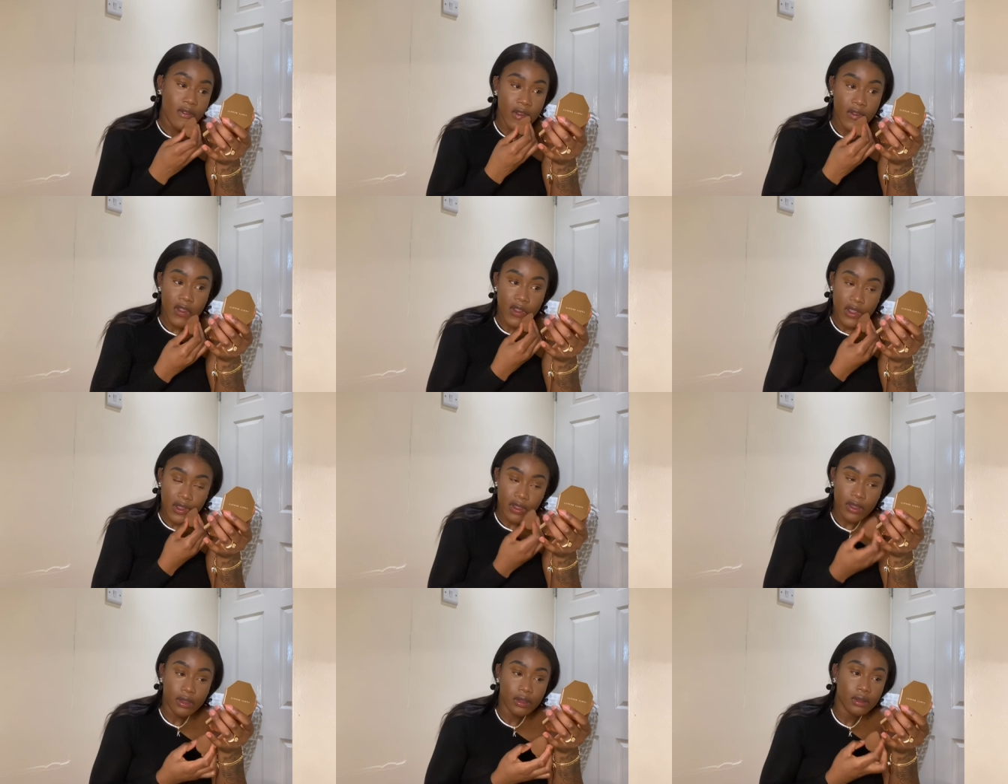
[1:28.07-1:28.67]

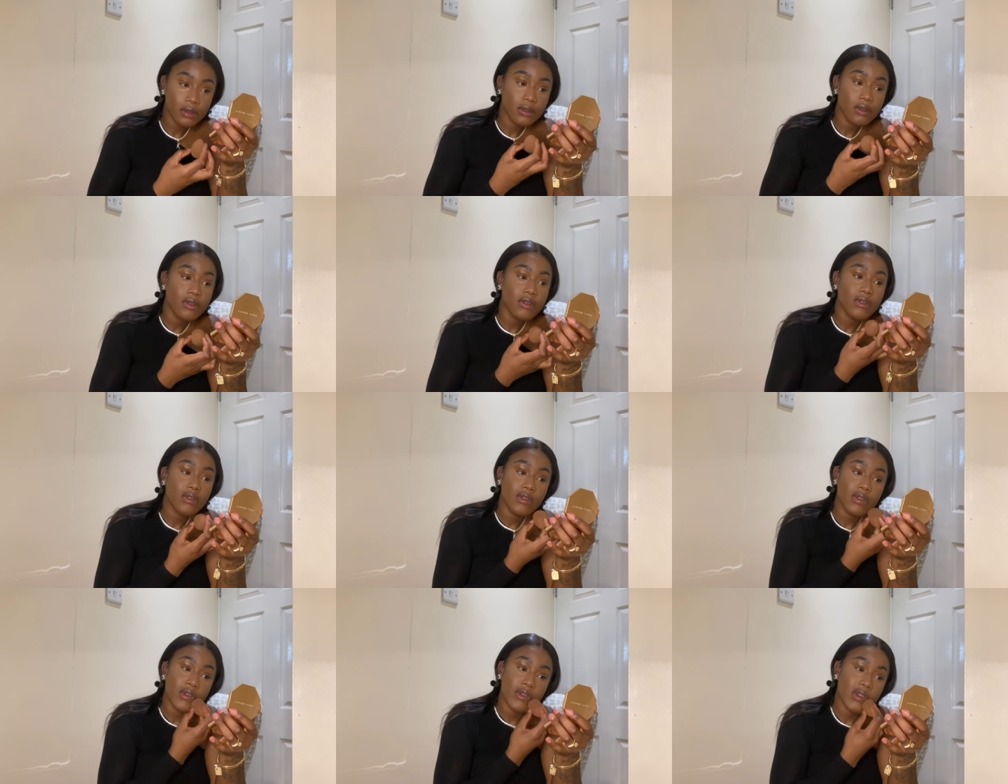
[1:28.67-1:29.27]
and um
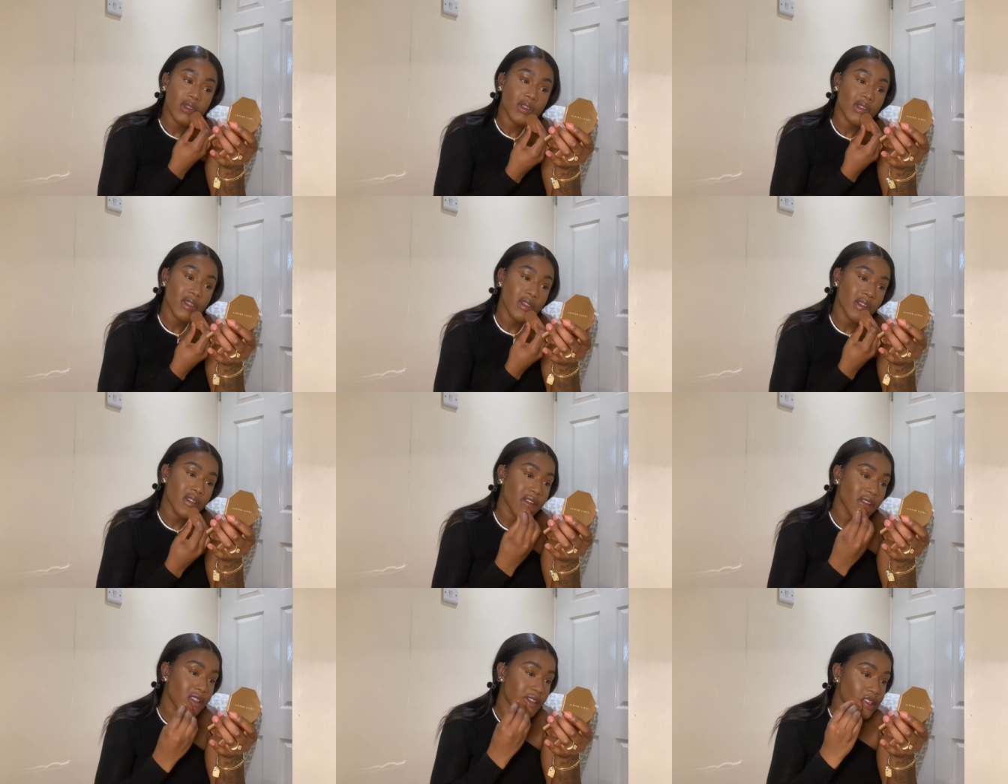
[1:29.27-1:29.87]
just to
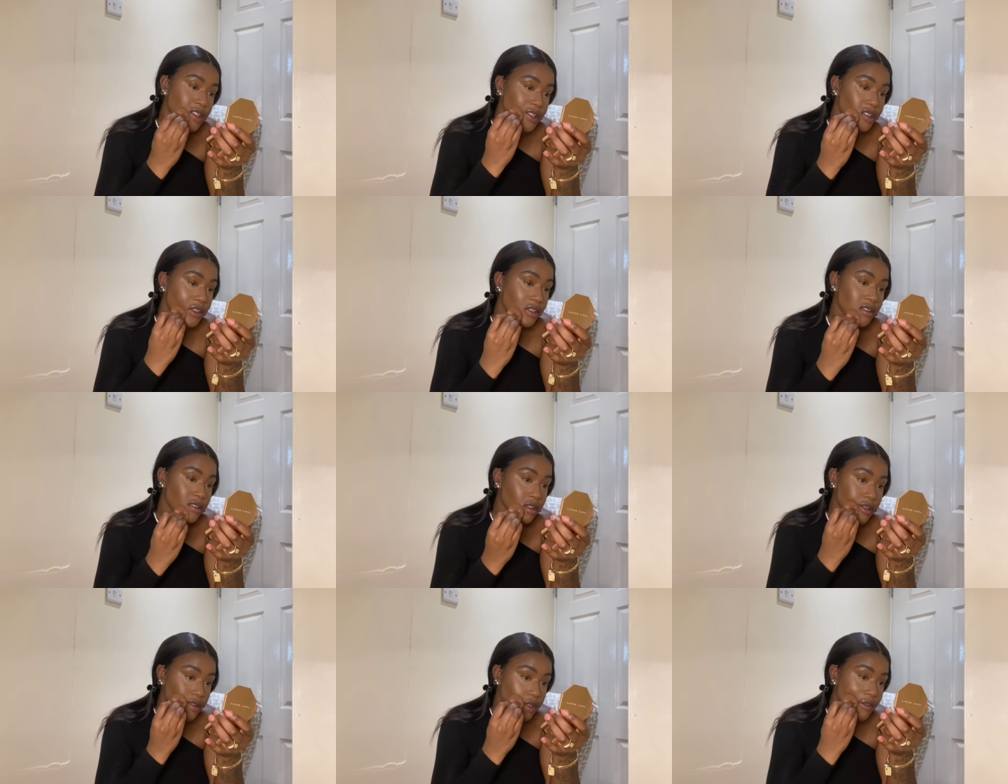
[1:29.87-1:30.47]
get rid of
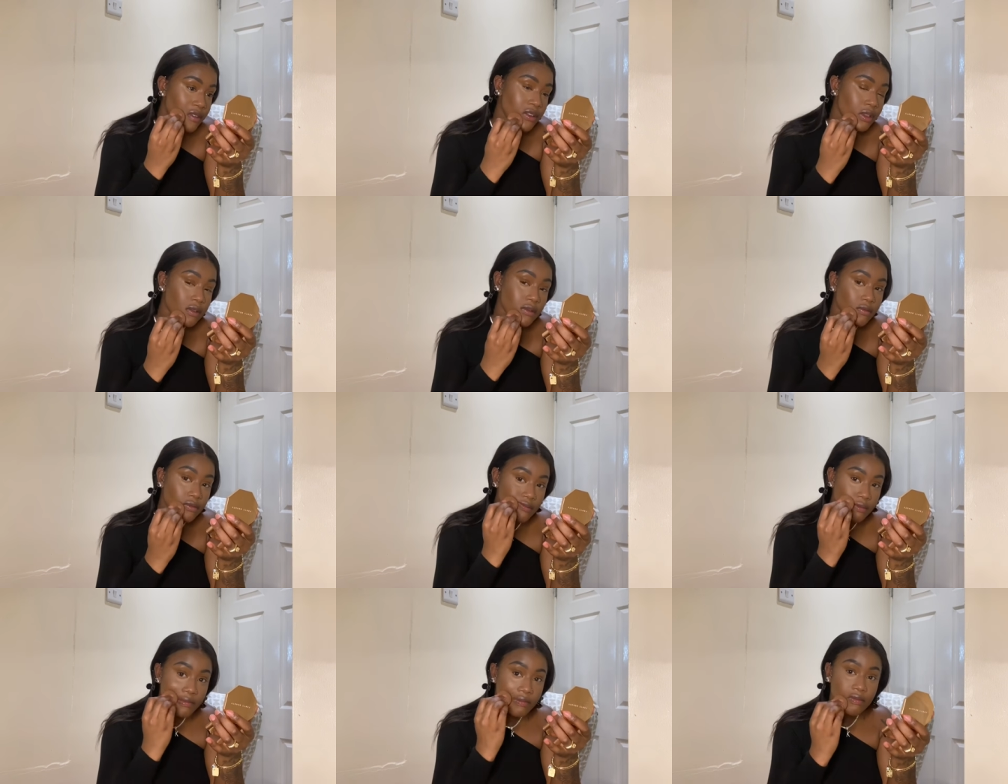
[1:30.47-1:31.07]
my like
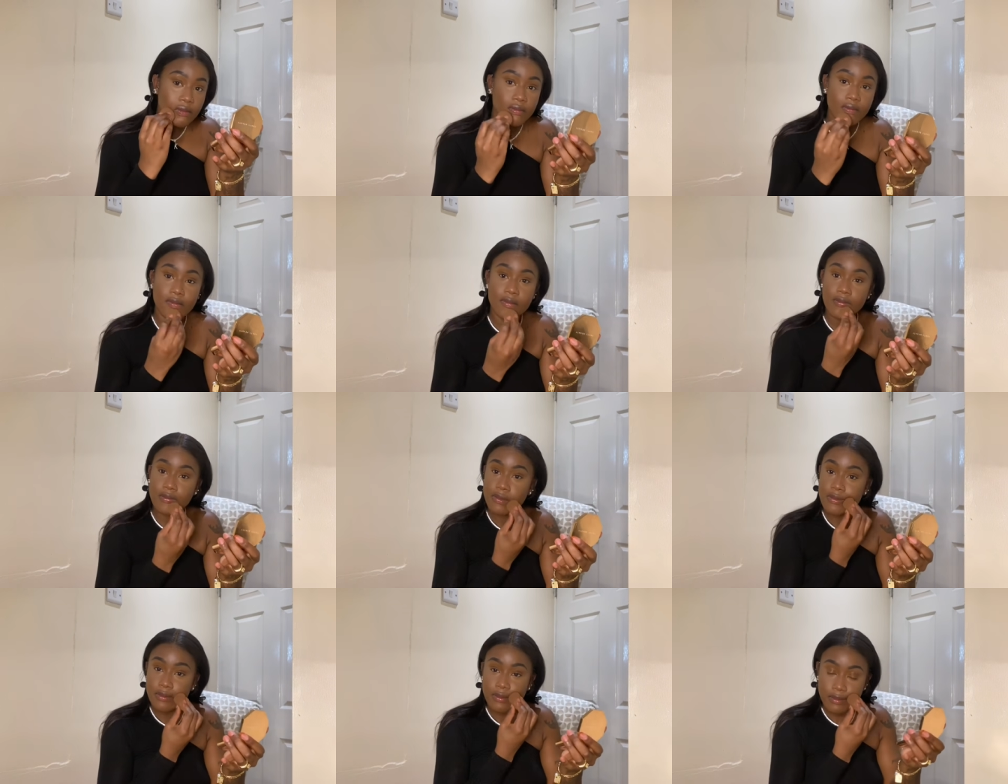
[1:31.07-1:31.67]
laugh lines and
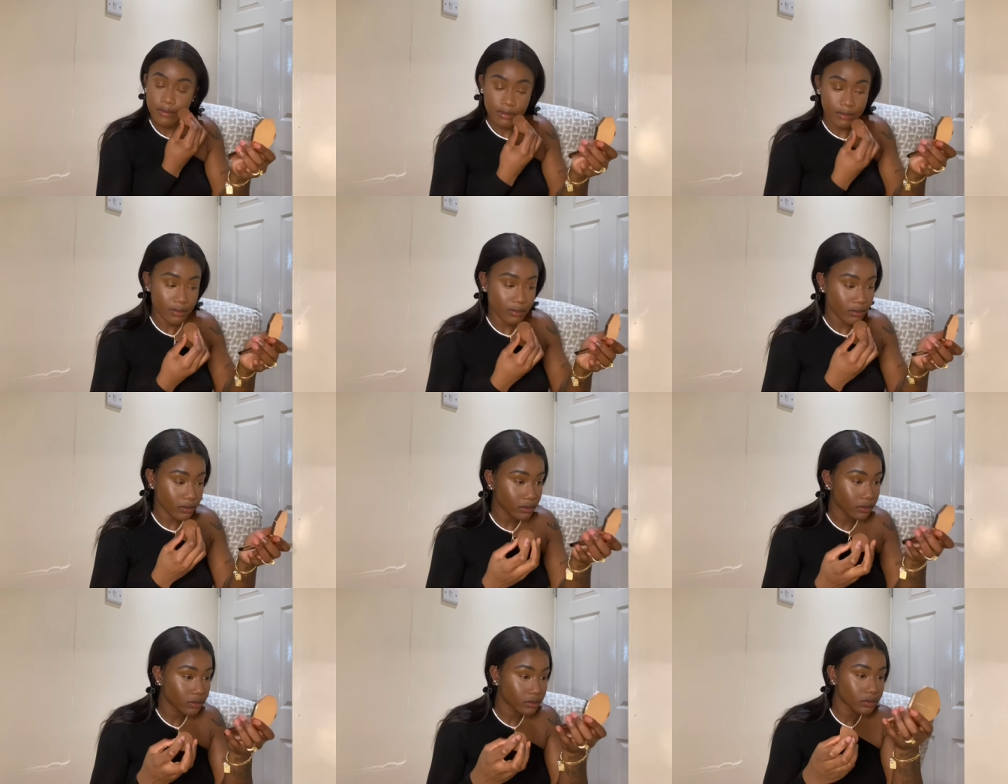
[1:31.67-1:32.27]
smile lines I
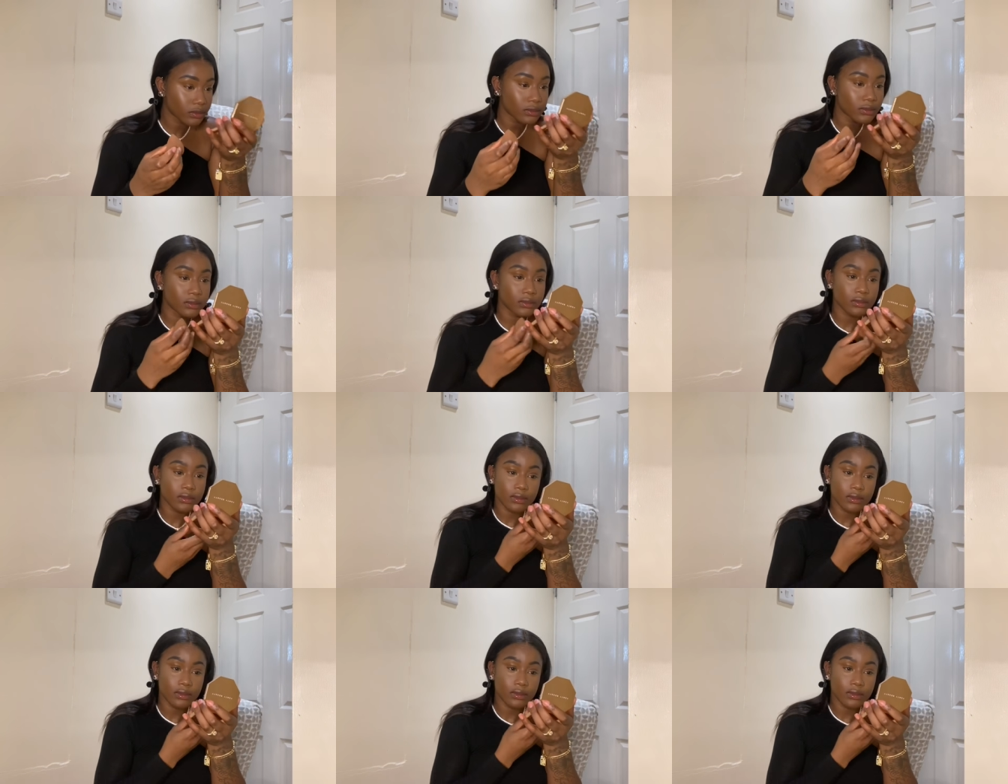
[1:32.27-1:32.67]
just pat